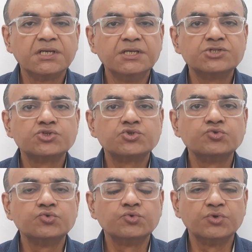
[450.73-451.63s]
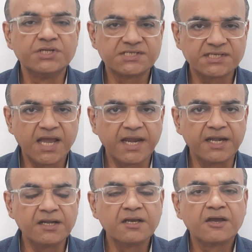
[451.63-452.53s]
is to
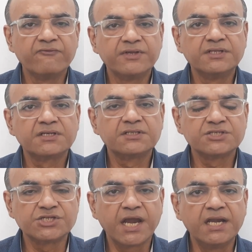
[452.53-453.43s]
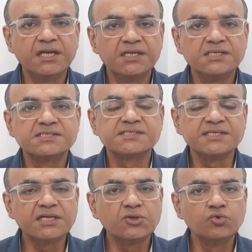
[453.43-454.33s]
decide whether the child is
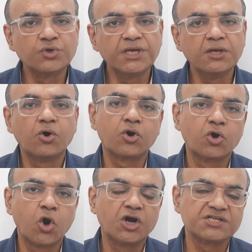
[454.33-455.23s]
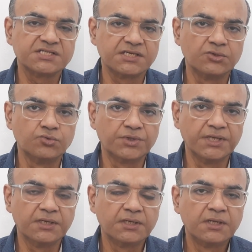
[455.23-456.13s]
sick looking or not sick looking.